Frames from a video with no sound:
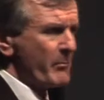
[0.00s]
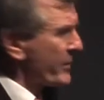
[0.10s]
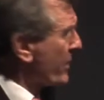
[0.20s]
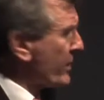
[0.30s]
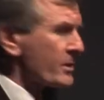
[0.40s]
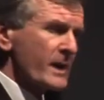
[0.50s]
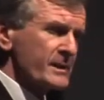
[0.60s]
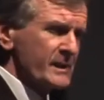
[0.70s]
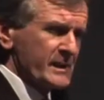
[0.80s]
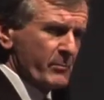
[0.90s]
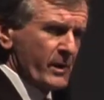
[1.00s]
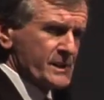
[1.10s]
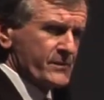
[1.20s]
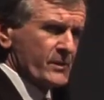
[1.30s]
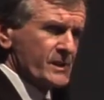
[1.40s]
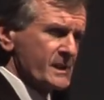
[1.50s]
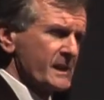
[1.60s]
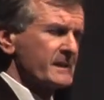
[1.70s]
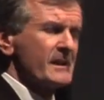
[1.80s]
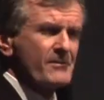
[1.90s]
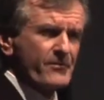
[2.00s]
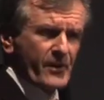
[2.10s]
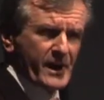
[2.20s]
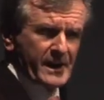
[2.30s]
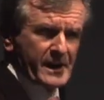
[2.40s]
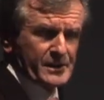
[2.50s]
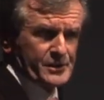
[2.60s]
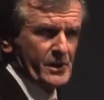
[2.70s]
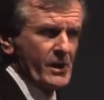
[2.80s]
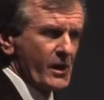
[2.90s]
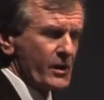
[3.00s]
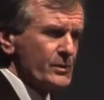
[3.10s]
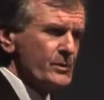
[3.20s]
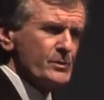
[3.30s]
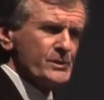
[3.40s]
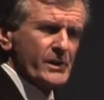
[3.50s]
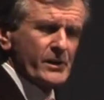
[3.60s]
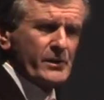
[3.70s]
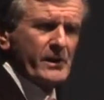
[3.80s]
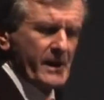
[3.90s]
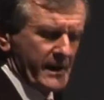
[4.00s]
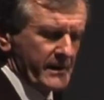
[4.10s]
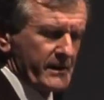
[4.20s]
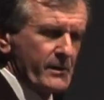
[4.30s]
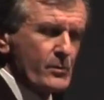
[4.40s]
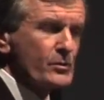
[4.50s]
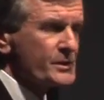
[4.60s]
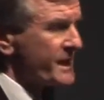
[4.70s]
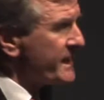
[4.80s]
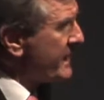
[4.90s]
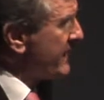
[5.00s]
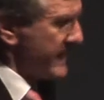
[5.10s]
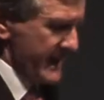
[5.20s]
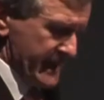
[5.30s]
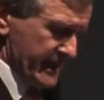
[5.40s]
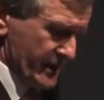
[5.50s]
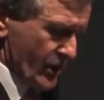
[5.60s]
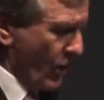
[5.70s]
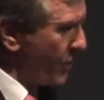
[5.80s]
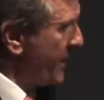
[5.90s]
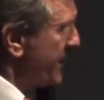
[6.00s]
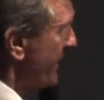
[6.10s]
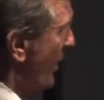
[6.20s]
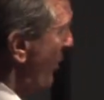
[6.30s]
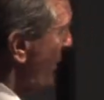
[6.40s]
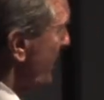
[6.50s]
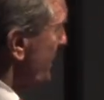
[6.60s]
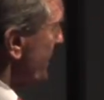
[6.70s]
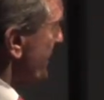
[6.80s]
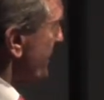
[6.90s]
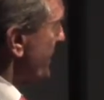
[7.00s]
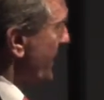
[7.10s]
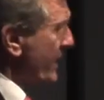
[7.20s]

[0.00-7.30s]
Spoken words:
Ground granulated blast furnace slag, fly ash are used now routinely in concreting operations.